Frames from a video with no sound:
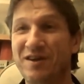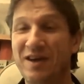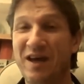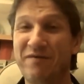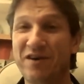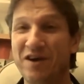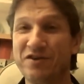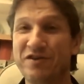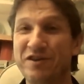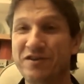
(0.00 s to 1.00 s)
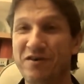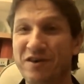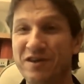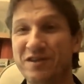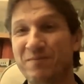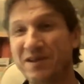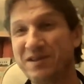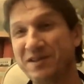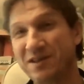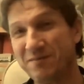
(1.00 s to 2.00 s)
Every country's got its
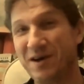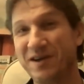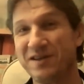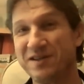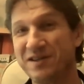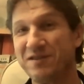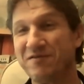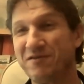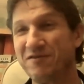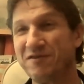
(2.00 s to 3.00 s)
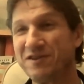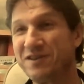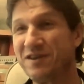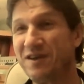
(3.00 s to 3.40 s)
pluses and minuses, of course.